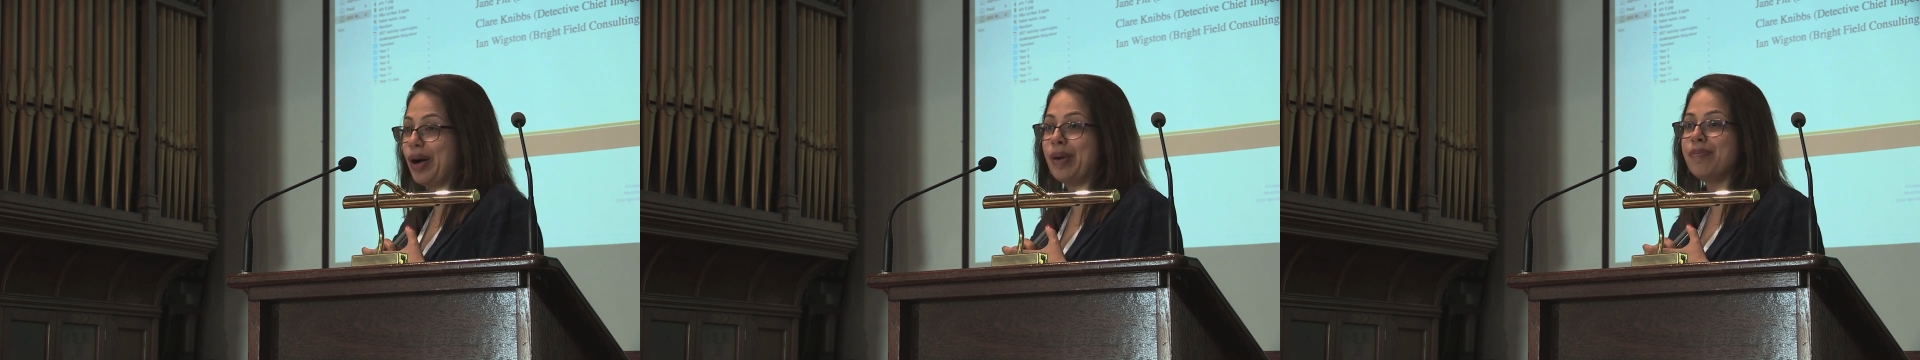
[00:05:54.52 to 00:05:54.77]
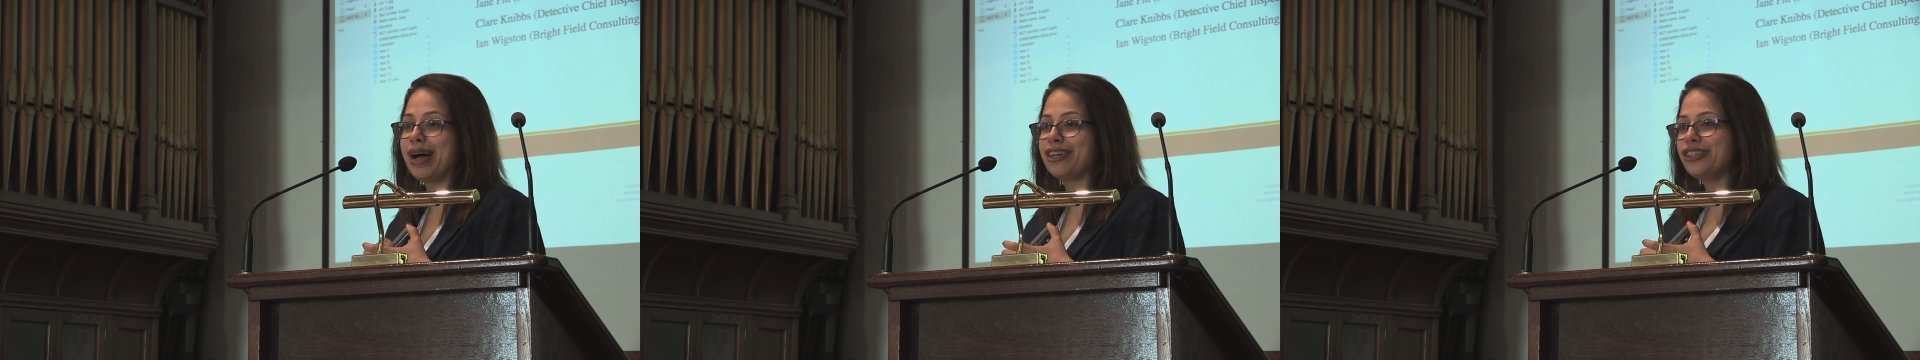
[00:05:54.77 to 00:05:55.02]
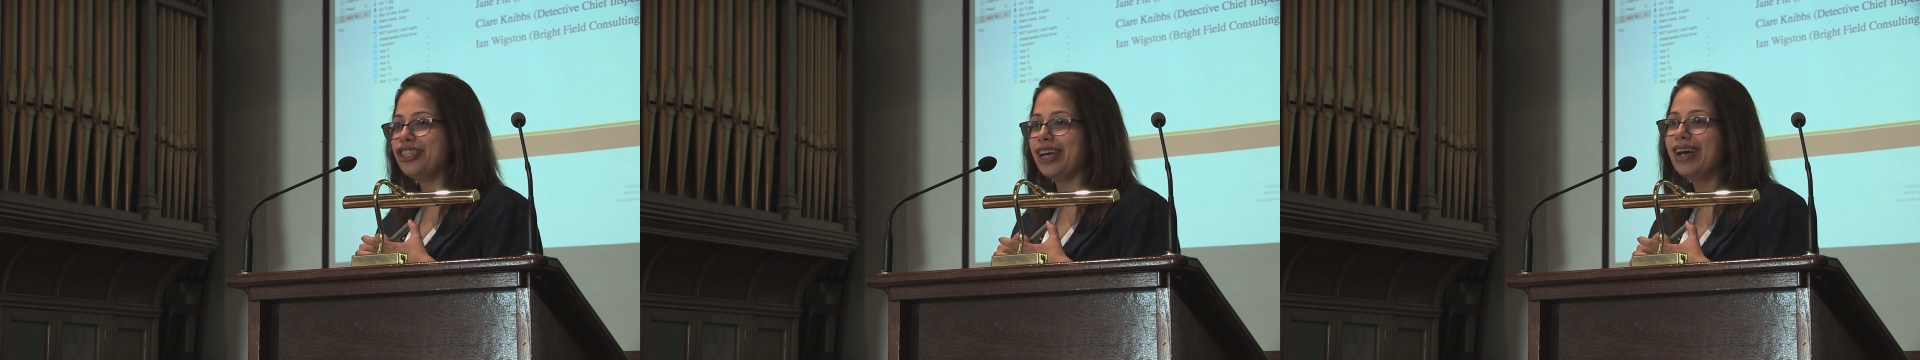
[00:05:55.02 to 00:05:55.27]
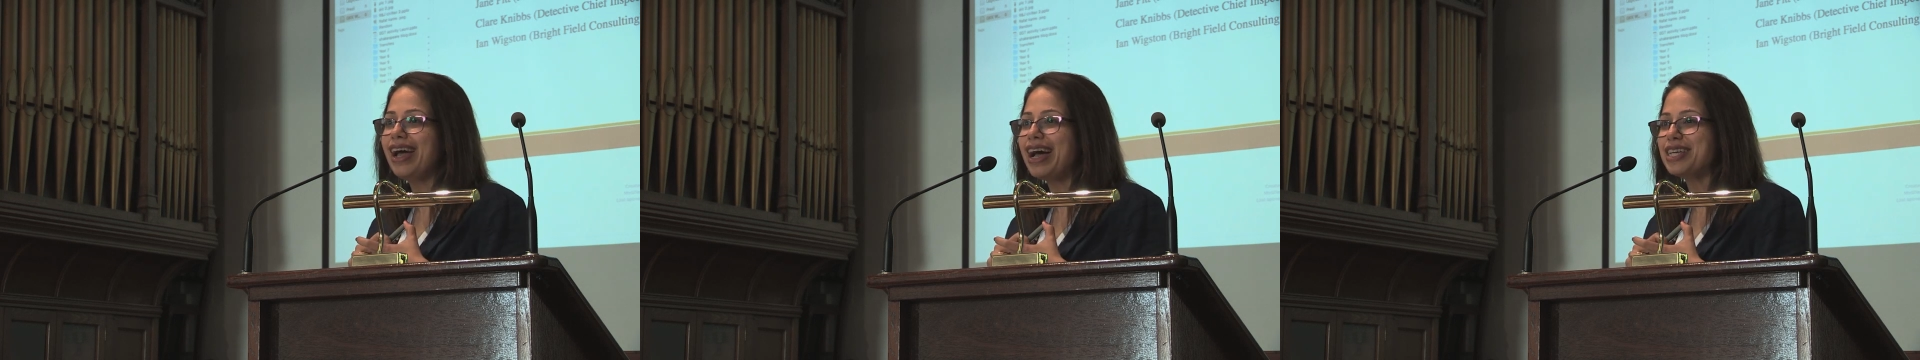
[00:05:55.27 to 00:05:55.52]

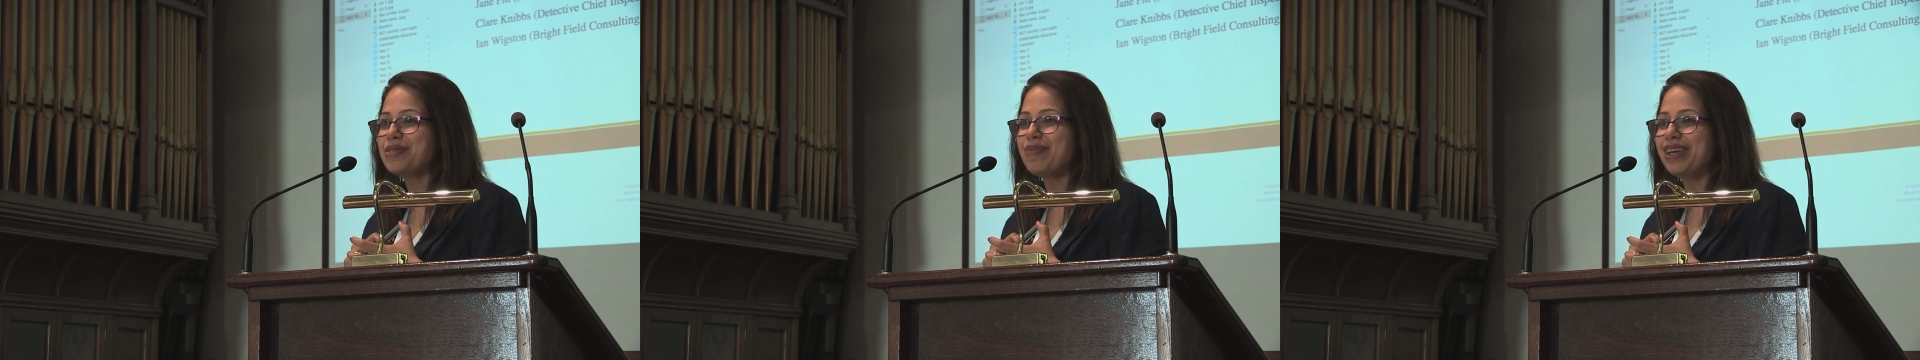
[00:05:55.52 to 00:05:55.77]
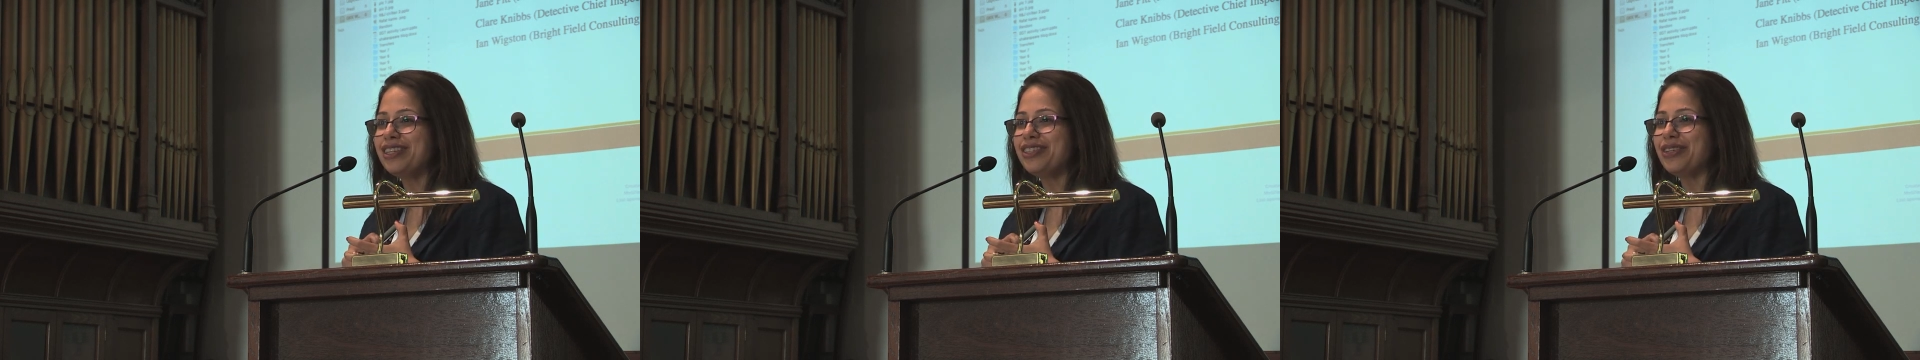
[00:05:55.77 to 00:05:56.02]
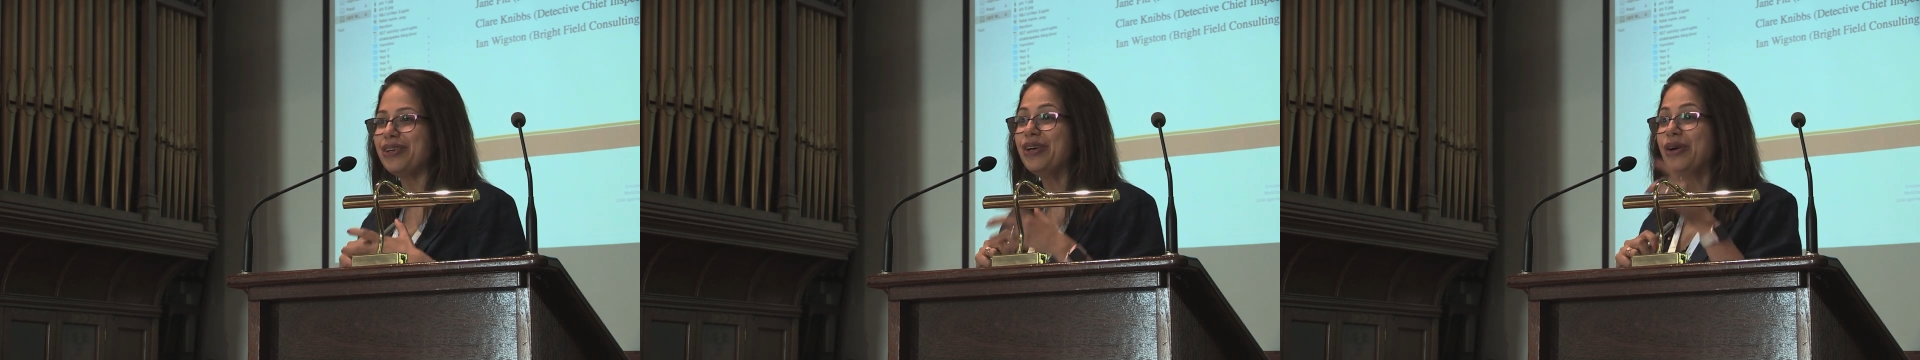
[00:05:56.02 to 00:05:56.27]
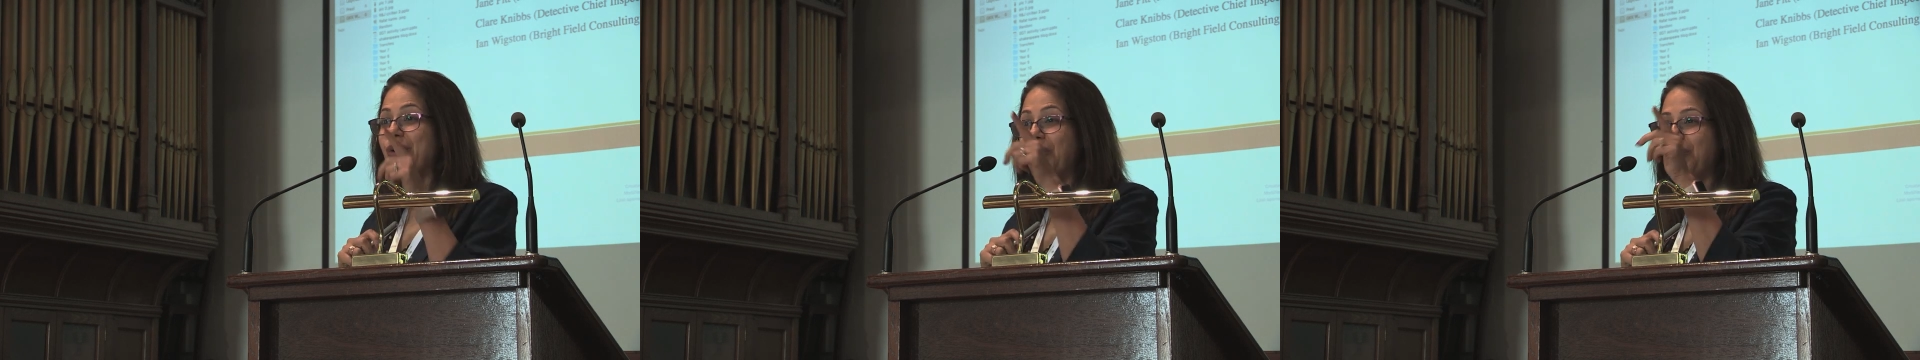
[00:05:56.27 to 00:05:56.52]
Amanda has been to
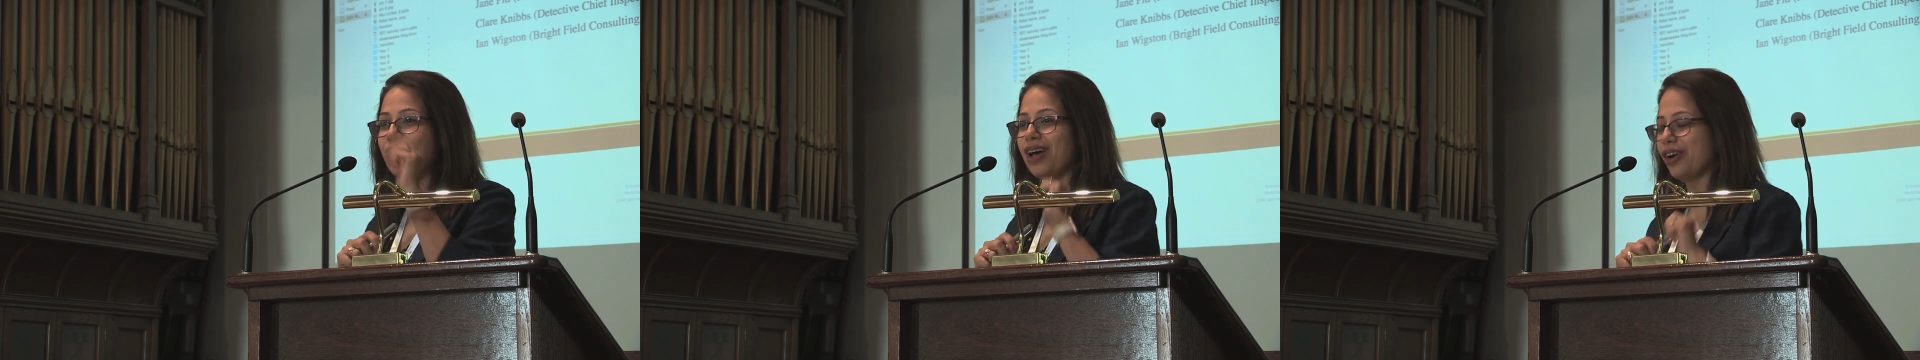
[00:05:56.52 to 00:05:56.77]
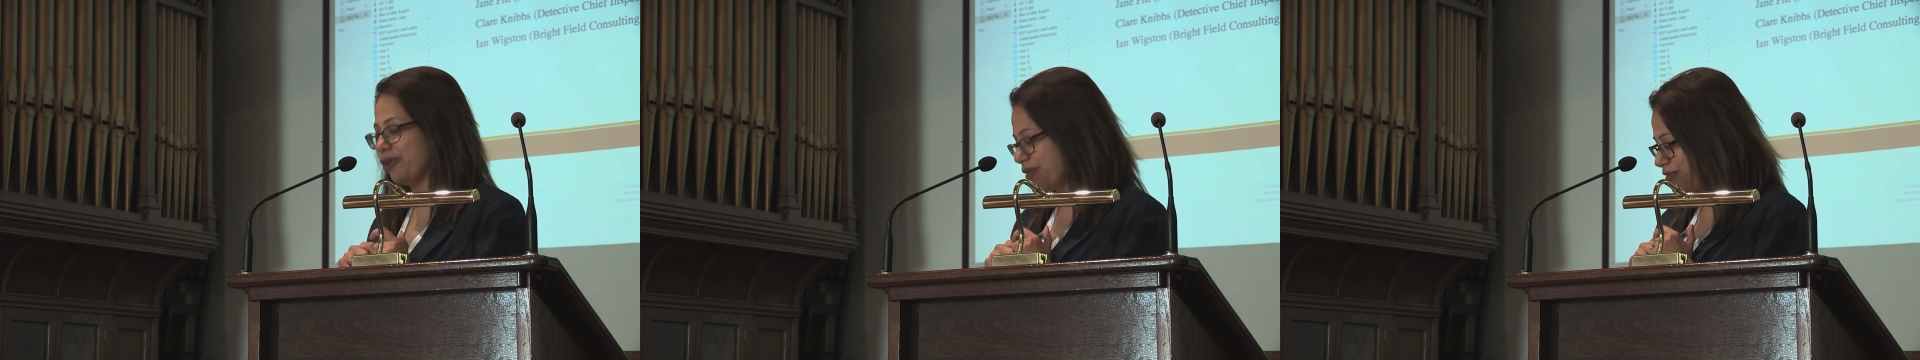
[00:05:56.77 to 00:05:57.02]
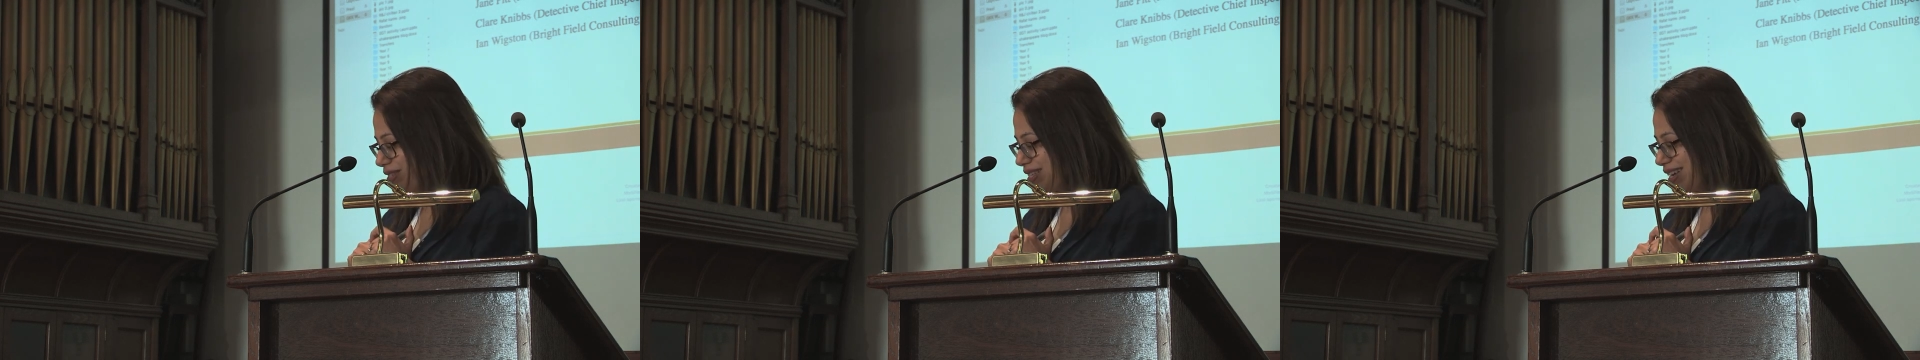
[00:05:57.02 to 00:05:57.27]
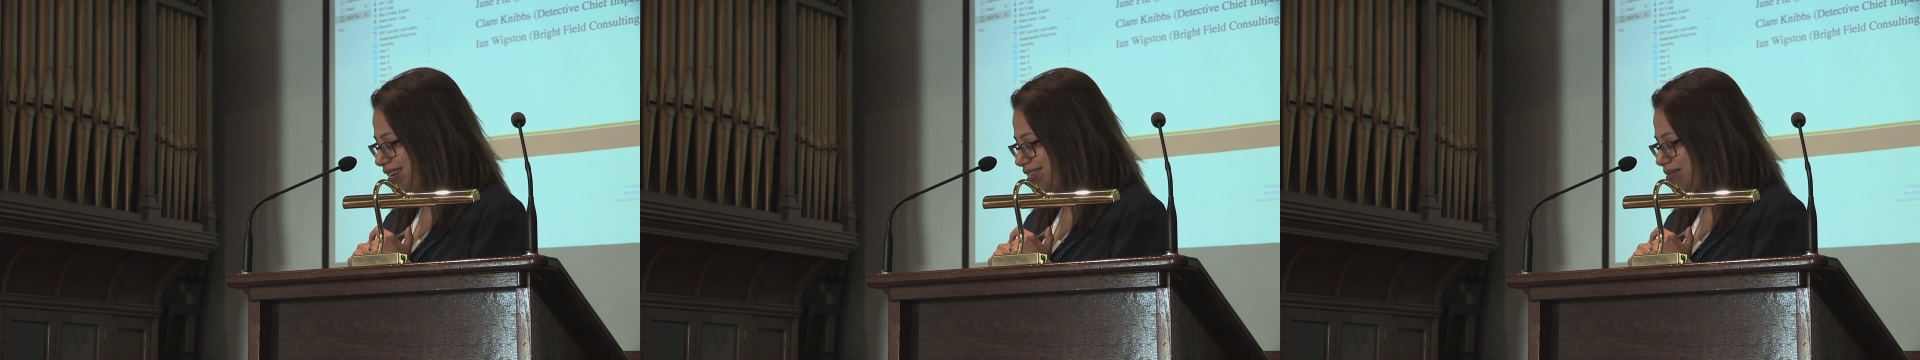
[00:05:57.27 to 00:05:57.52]
all our
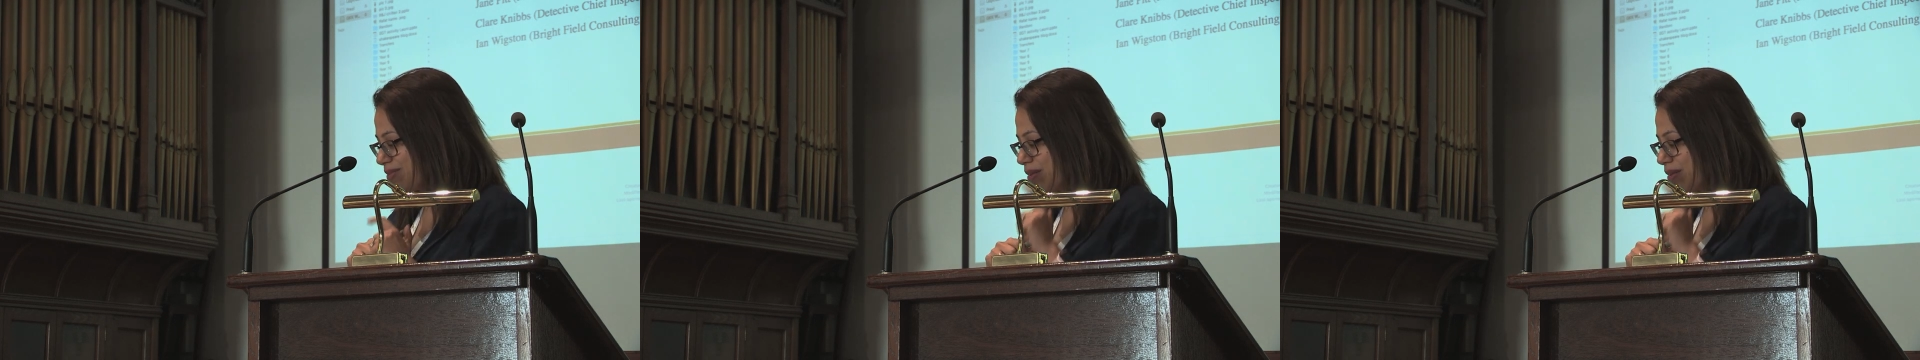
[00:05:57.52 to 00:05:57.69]
conferences,